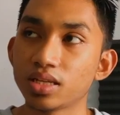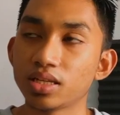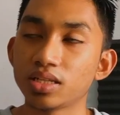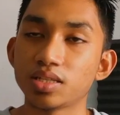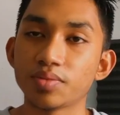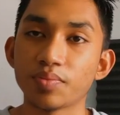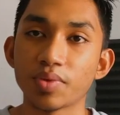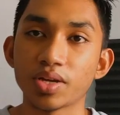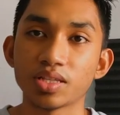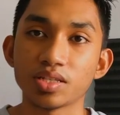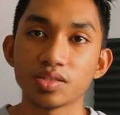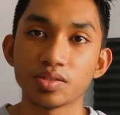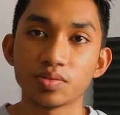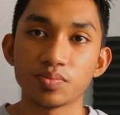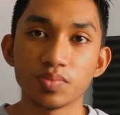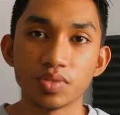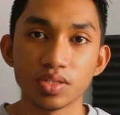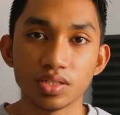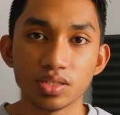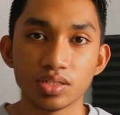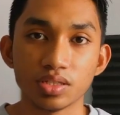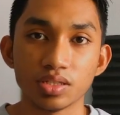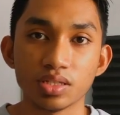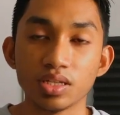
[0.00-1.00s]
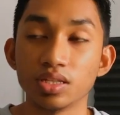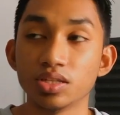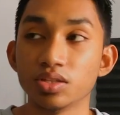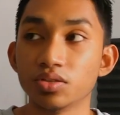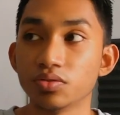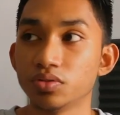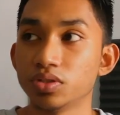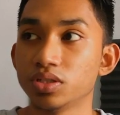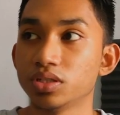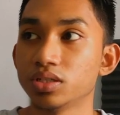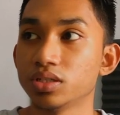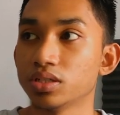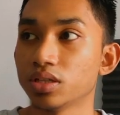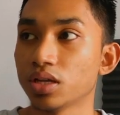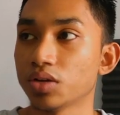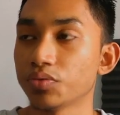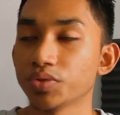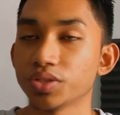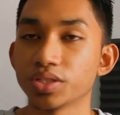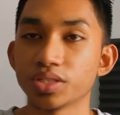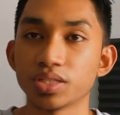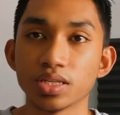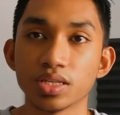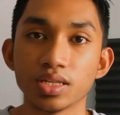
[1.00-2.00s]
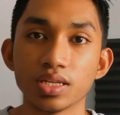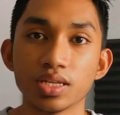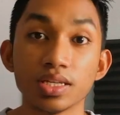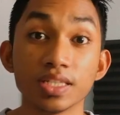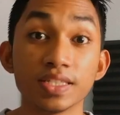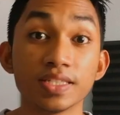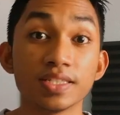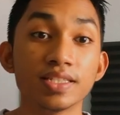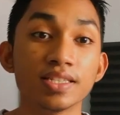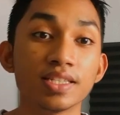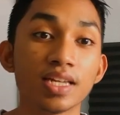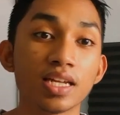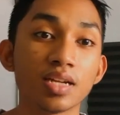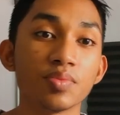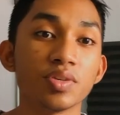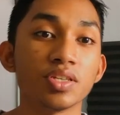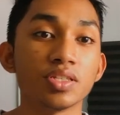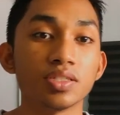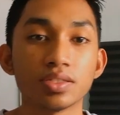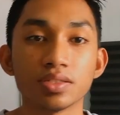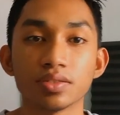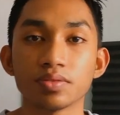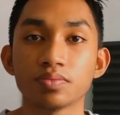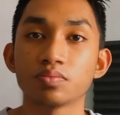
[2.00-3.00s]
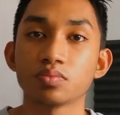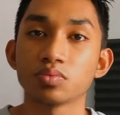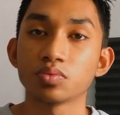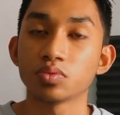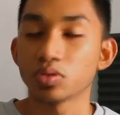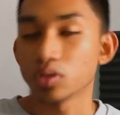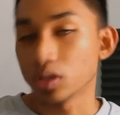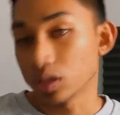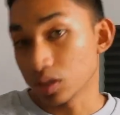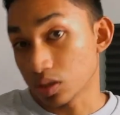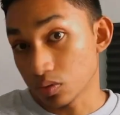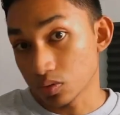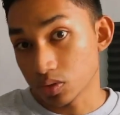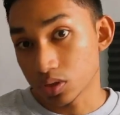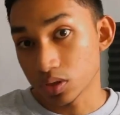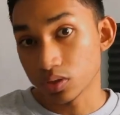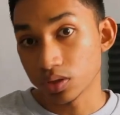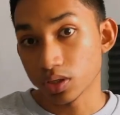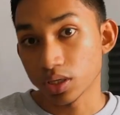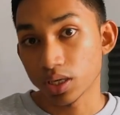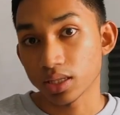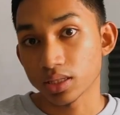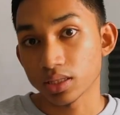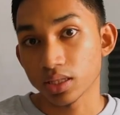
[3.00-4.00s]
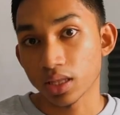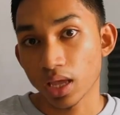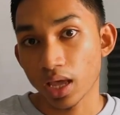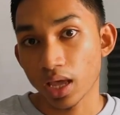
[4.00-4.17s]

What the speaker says: data management in Notion, I would say, is database. In Notion, you can